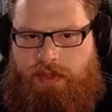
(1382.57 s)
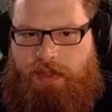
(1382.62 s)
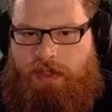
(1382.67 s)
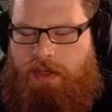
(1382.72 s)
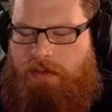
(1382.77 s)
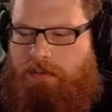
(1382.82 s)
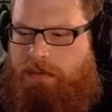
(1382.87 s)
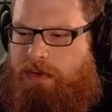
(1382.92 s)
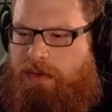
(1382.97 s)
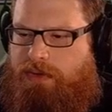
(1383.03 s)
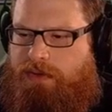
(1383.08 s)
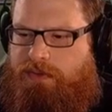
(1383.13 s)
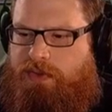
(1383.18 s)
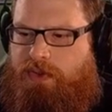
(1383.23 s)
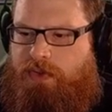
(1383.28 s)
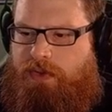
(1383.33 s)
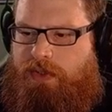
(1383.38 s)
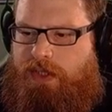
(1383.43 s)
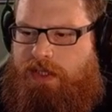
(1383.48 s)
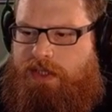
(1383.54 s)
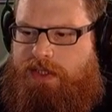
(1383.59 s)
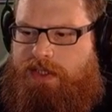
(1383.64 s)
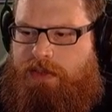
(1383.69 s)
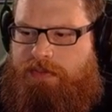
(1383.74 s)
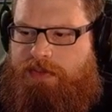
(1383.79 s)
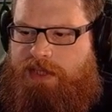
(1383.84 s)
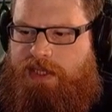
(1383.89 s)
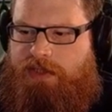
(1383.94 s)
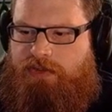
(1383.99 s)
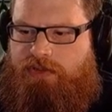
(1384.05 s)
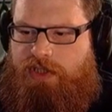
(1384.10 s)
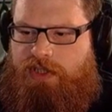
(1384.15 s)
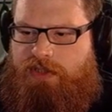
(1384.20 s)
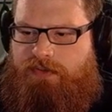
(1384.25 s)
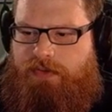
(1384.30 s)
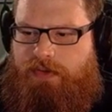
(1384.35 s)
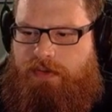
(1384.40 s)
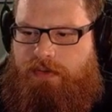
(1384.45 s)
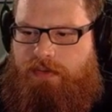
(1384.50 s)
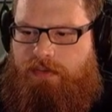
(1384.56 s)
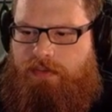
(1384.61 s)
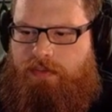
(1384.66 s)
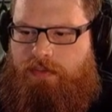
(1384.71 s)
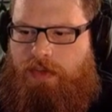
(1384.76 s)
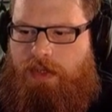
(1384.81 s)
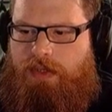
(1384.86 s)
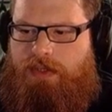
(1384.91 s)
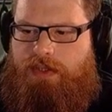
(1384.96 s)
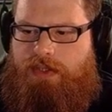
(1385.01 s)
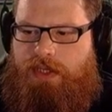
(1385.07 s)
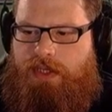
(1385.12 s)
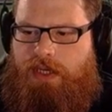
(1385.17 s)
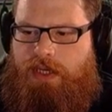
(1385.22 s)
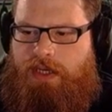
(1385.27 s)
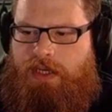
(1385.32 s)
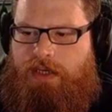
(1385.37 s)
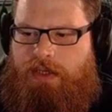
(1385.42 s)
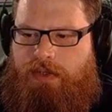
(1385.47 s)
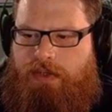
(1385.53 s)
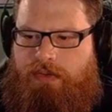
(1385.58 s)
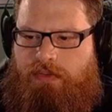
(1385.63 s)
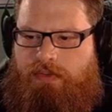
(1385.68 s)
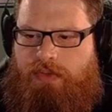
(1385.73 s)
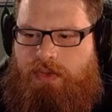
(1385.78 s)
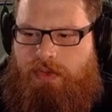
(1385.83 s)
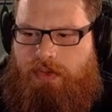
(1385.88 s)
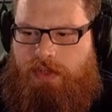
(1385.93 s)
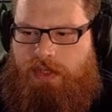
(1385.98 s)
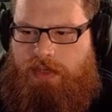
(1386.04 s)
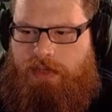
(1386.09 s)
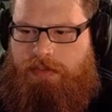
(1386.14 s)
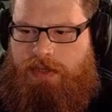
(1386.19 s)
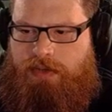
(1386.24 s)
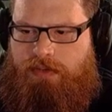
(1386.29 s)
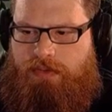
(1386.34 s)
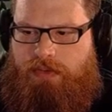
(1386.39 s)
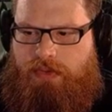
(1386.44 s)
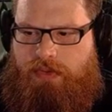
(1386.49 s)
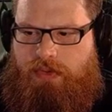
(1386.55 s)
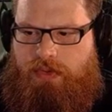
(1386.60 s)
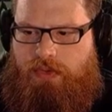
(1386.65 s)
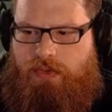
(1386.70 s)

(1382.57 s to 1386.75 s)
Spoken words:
Why do you have a door there that stops heat transfer? What are you talking about?